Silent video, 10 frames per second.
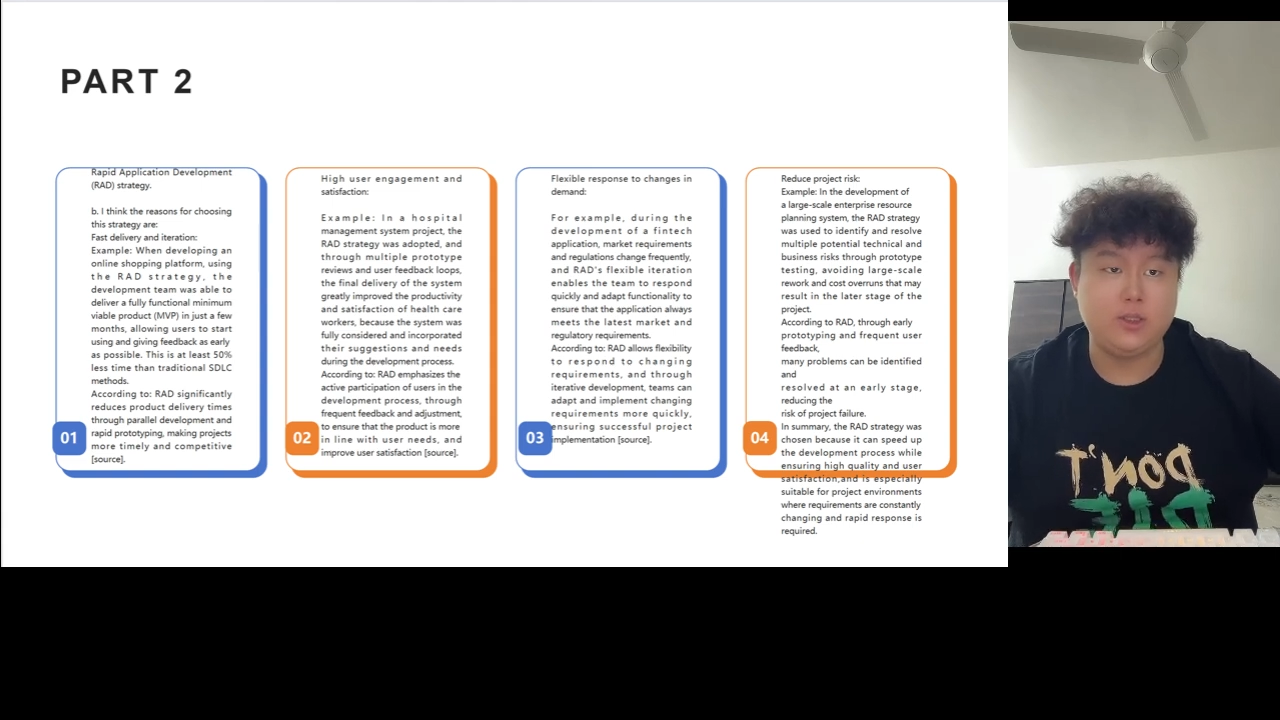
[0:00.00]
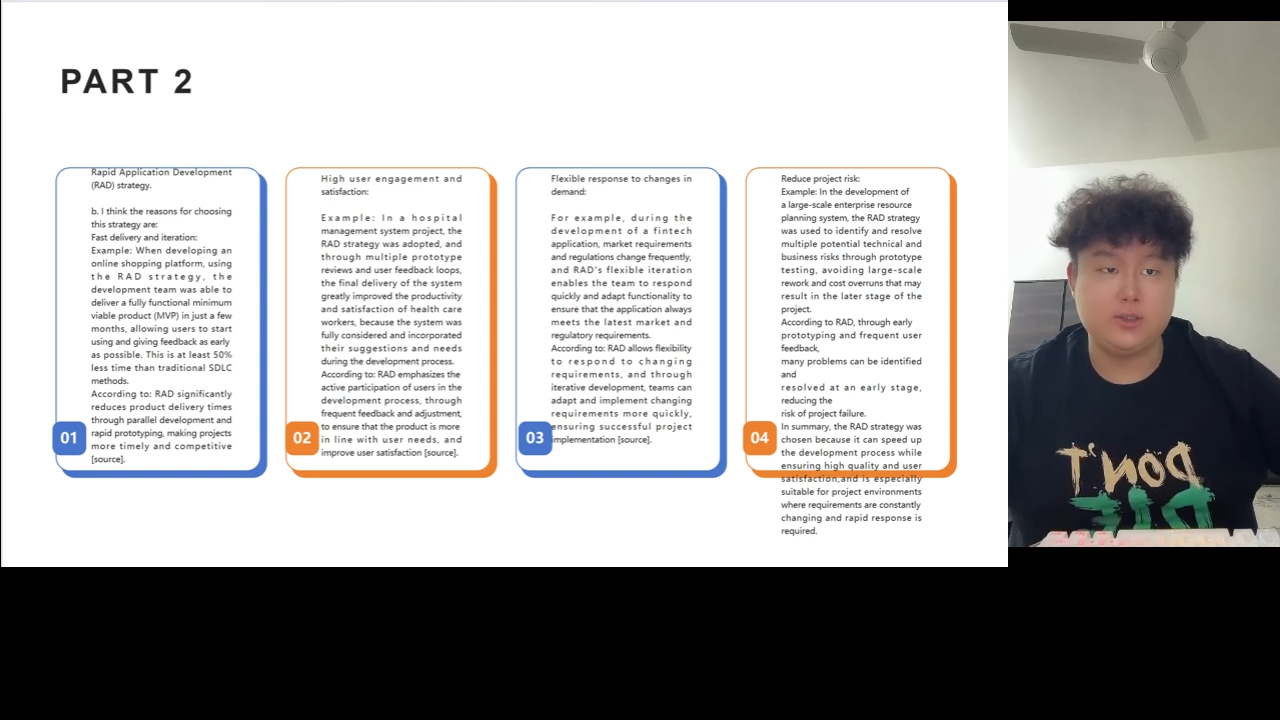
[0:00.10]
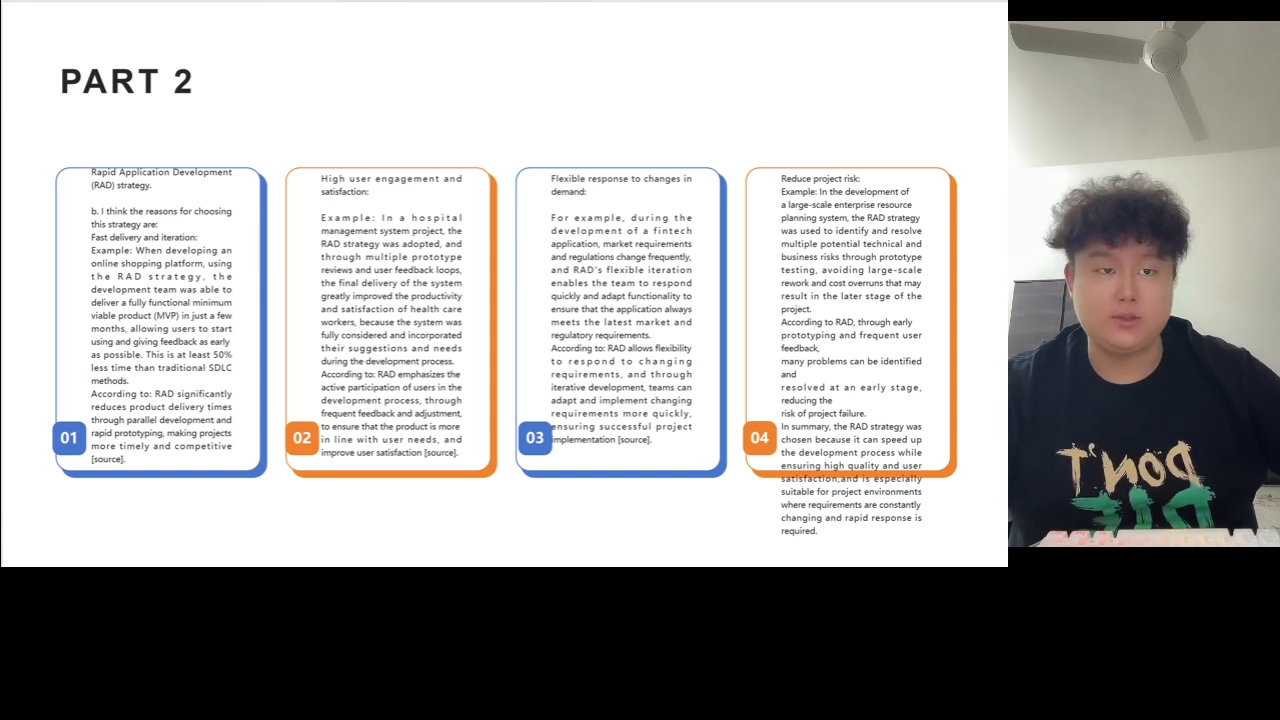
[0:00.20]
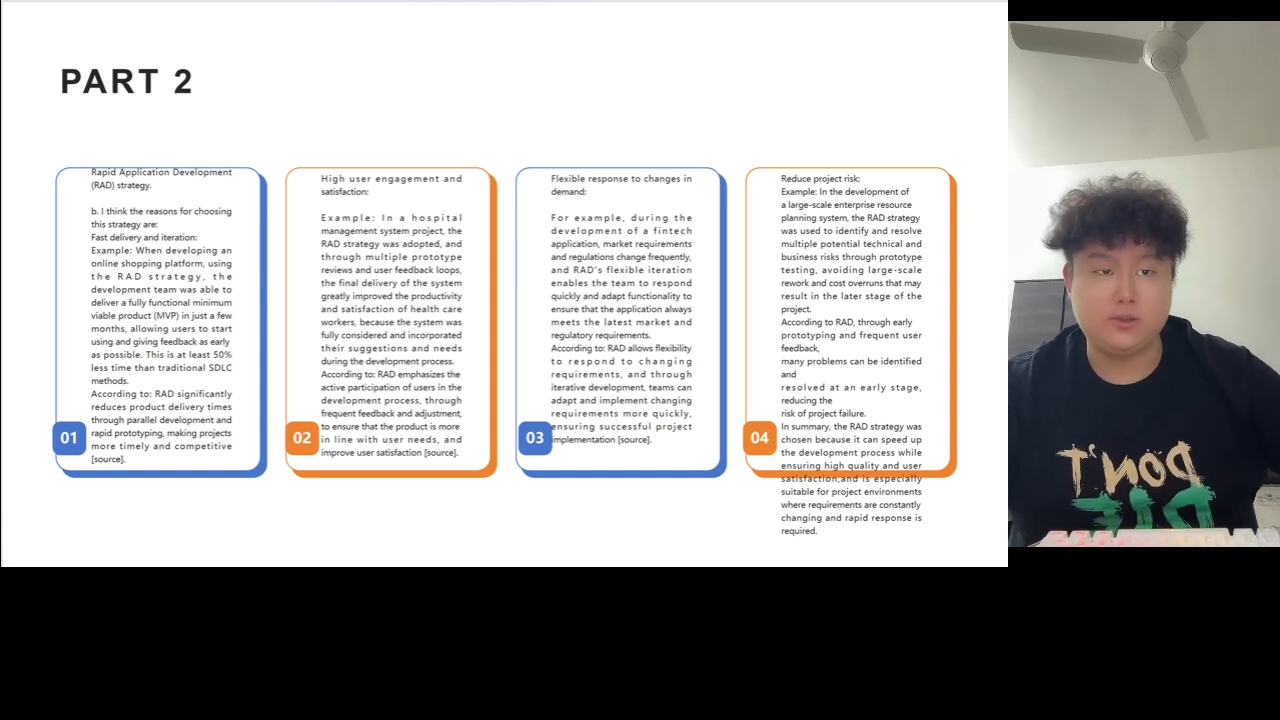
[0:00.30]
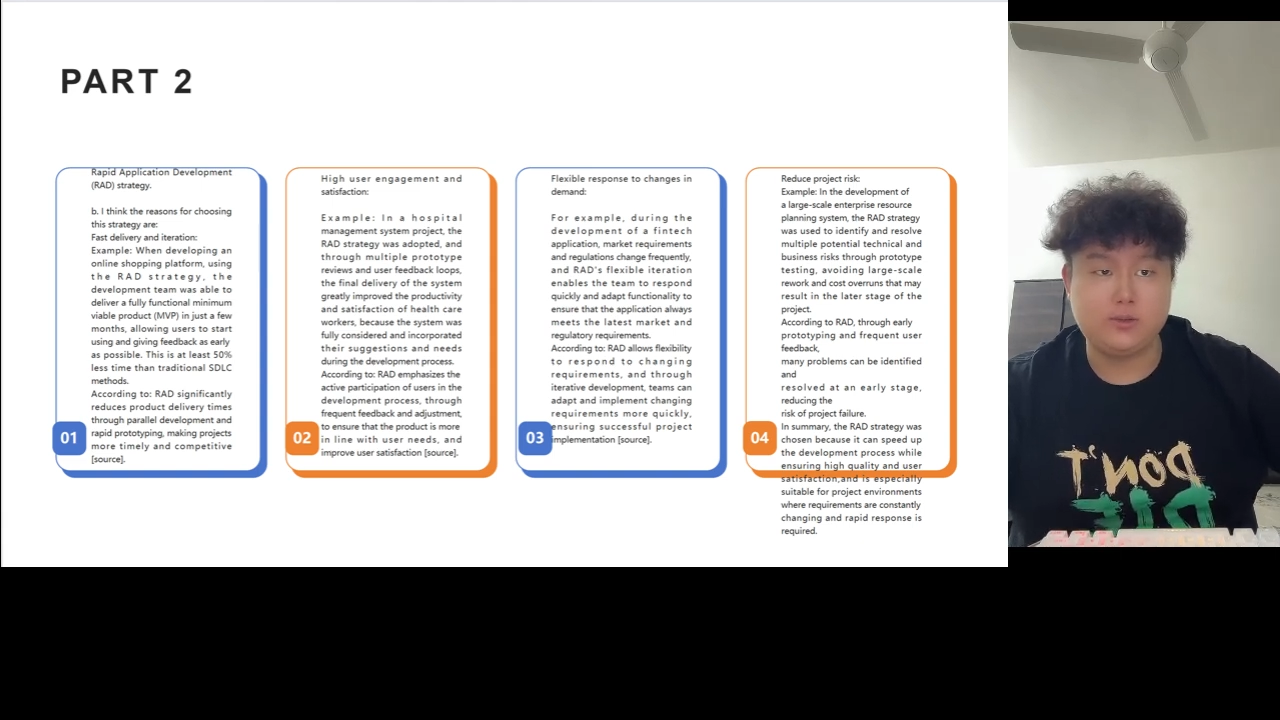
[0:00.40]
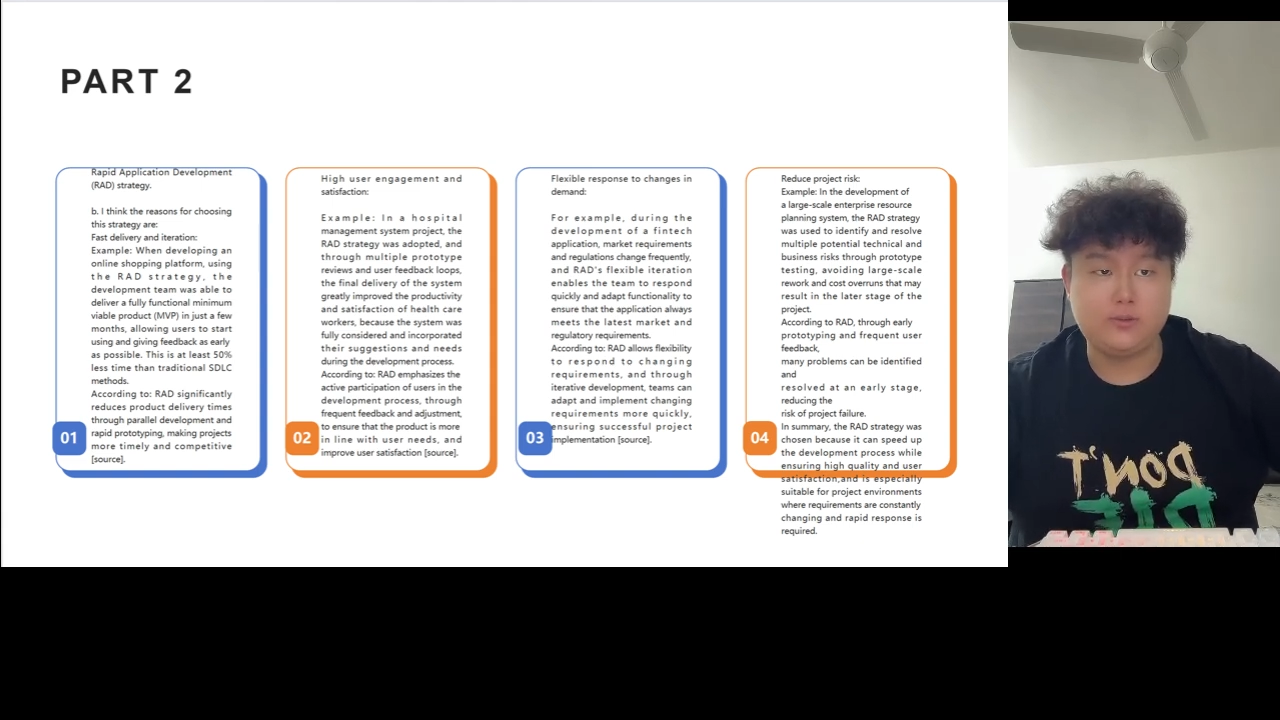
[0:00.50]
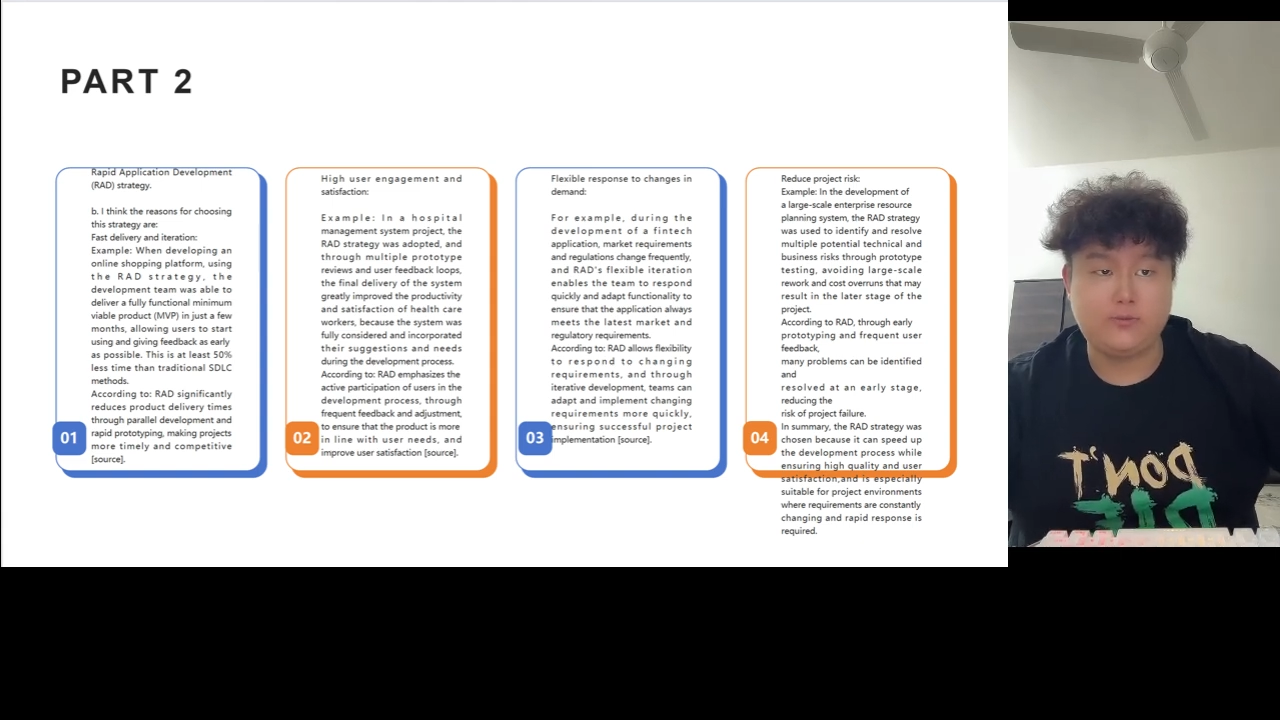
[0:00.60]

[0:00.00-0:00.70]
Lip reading: through